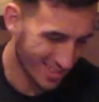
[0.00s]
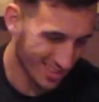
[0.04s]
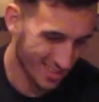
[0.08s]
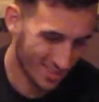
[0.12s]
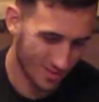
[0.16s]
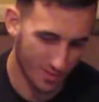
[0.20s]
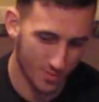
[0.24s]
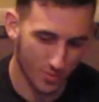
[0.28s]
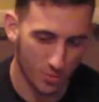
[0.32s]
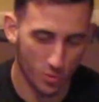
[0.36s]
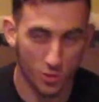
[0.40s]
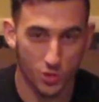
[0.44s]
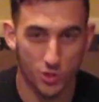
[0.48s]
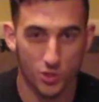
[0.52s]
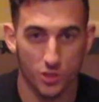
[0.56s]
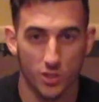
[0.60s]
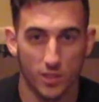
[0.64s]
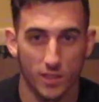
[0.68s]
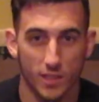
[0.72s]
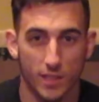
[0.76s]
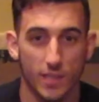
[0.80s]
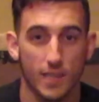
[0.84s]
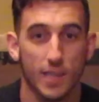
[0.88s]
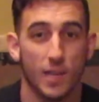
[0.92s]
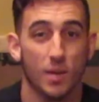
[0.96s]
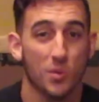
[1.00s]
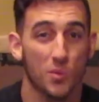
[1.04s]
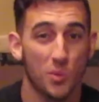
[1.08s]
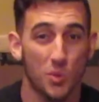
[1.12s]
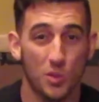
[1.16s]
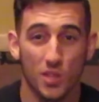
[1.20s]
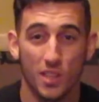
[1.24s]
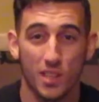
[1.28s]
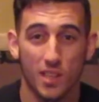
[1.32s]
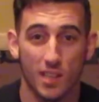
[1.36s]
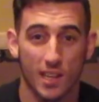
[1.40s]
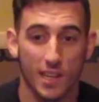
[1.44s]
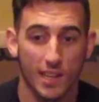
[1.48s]
Unfortunately, I
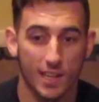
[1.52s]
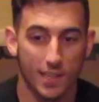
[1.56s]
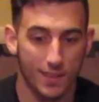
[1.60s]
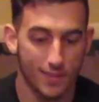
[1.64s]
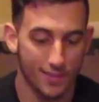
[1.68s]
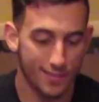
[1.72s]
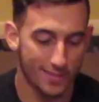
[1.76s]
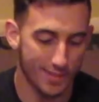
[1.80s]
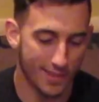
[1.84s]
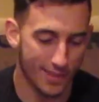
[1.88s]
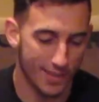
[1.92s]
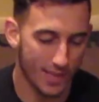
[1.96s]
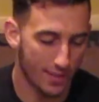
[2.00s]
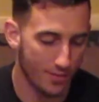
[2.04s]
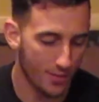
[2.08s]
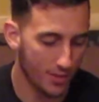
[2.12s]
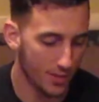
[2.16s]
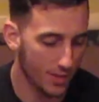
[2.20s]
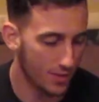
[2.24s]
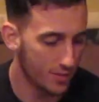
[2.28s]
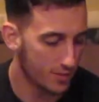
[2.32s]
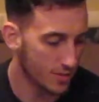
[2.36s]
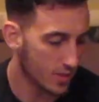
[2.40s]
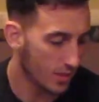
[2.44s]
really like not having to use